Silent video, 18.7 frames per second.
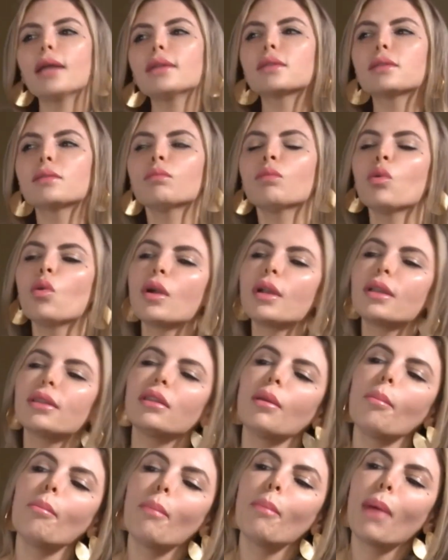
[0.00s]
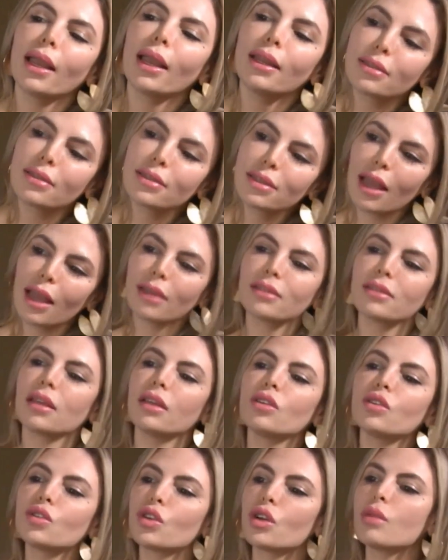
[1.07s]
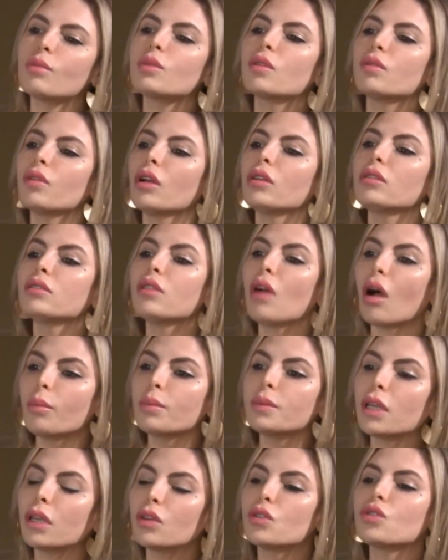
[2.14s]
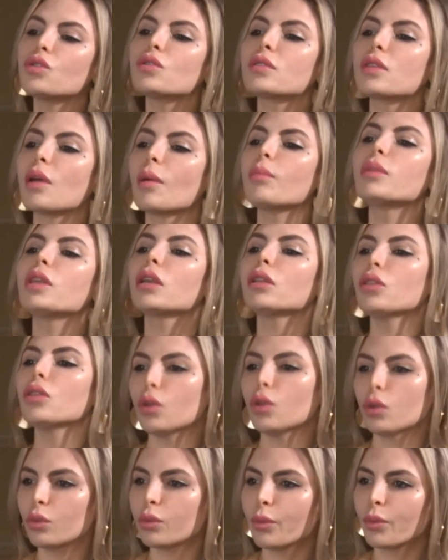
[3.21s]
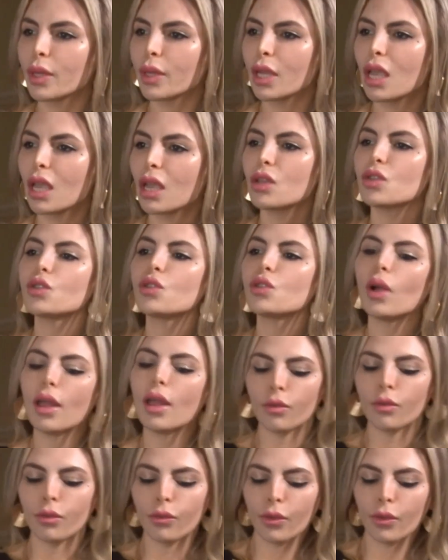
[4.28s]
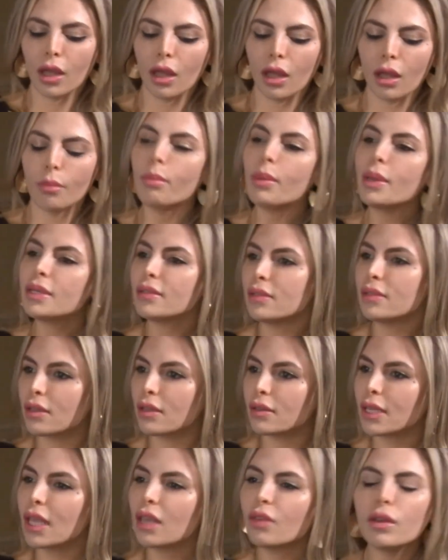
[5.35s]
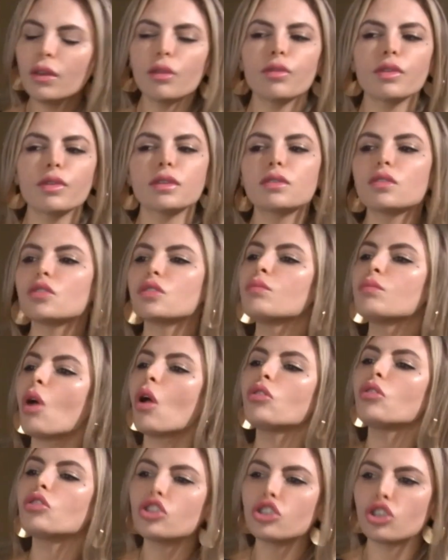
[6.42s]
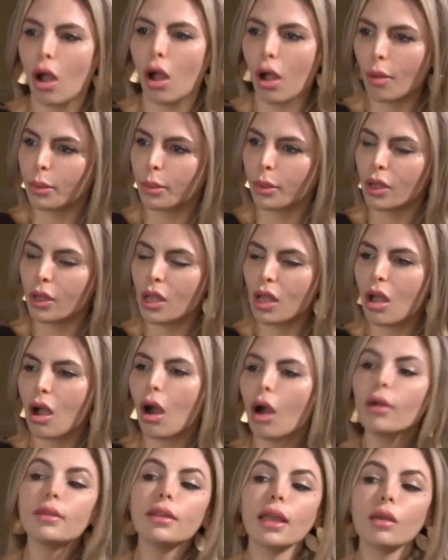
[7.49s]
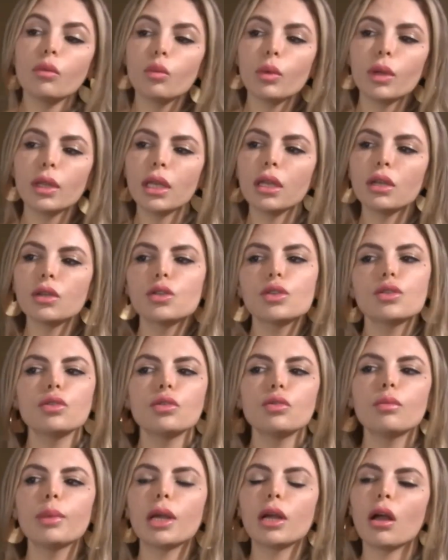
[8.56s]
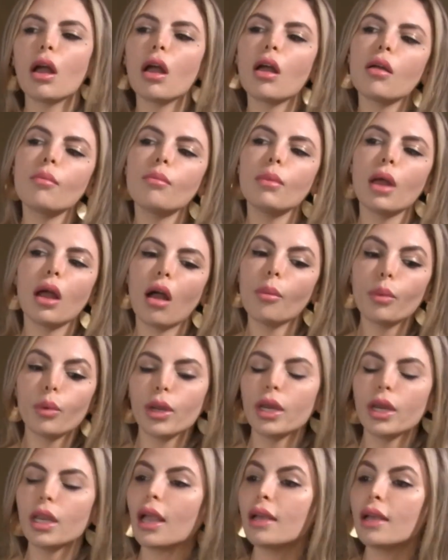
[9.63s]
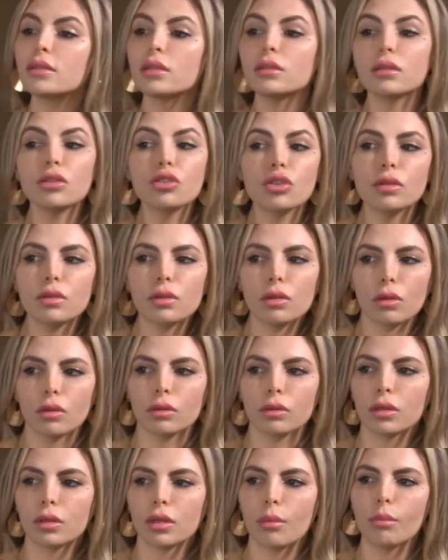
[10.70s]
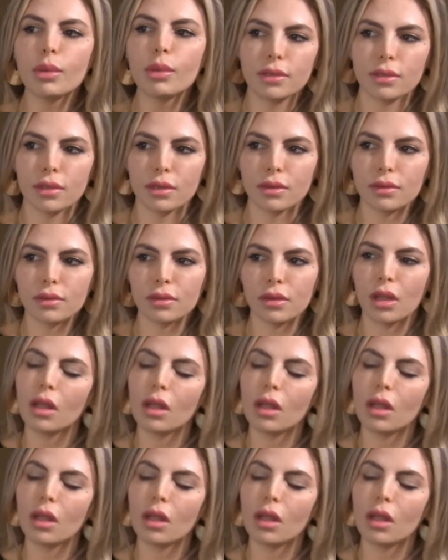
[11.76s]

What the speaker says: It's more the mindset in terms of adopting to something new. So if a business, even if it's a small shop, are they willing to become operating as a digital business?